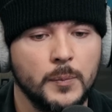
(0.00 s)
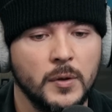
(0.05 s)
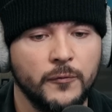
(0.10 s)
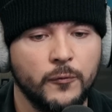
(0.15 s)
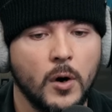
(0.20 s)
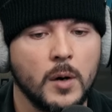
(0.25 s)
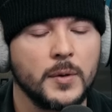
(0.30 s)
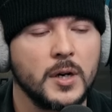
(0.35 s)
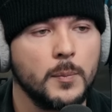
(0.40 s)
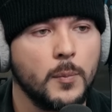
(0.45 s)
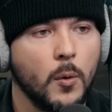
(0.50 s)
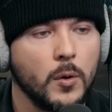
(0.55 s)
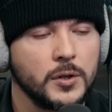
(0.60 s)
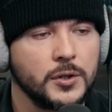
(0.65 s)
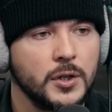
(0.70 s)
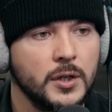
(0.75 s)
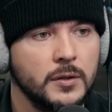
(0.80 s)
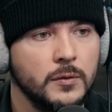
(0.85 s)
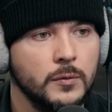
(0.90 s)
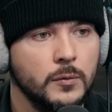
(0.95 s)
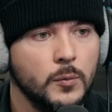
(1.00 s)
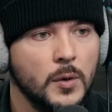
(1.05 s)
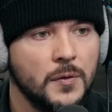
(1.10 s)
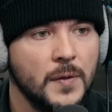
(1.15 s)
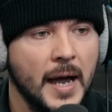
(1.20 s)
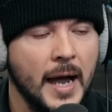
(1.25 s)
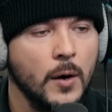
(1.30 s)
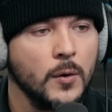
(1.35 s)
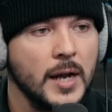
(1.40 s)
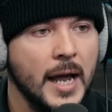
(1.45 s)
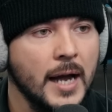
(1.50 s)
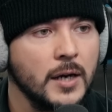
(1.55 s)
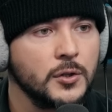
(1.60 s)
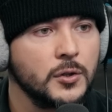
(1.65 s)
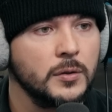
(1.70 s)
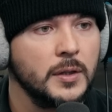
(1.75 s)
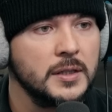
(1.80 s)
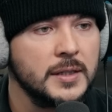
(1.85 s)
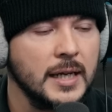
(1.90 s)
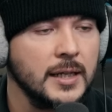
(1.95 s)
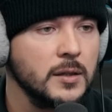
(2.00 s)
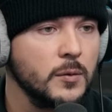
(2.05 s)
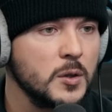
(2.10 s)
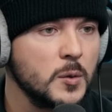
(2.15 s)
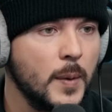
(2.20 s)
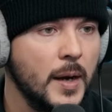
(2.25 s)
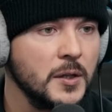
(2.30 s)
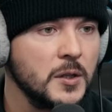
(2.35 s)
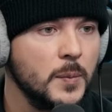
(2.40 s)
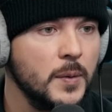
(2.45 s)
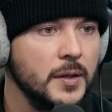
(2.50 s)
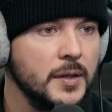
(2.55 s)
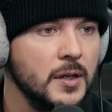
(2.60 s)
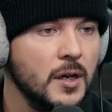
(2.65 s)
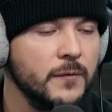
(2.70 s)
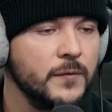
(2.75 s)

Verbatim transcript: perform an abortion without actually taking the responsibility